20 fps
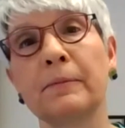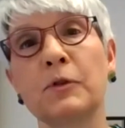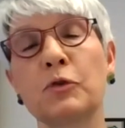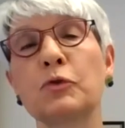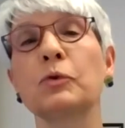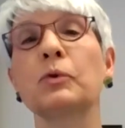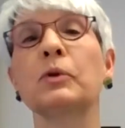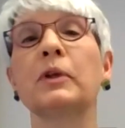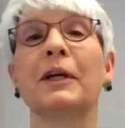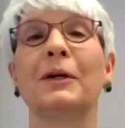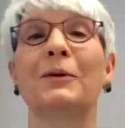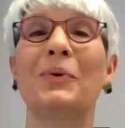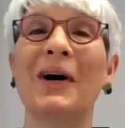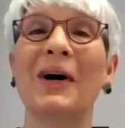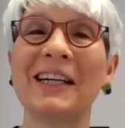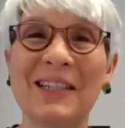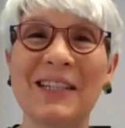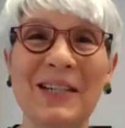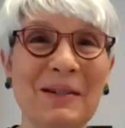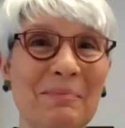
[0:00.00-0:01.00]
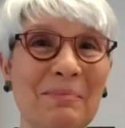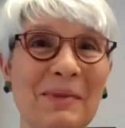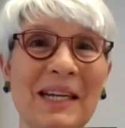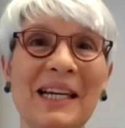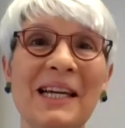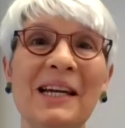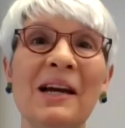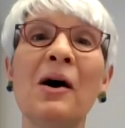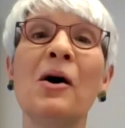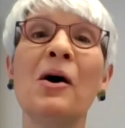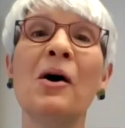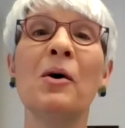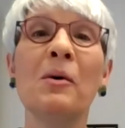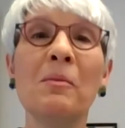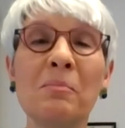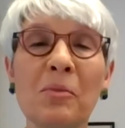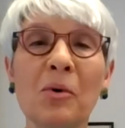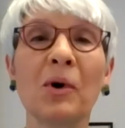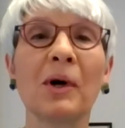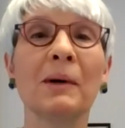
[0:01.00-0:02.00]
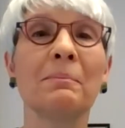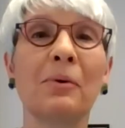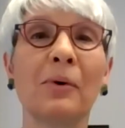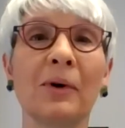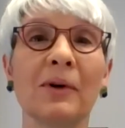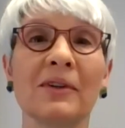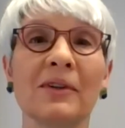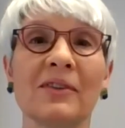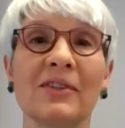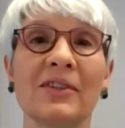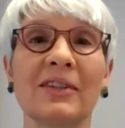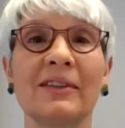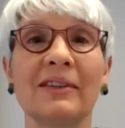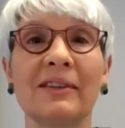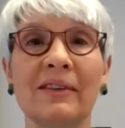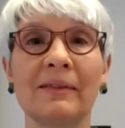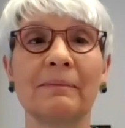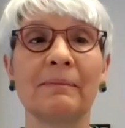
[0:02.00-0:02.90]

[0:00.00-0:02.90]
Truly, what could be more important?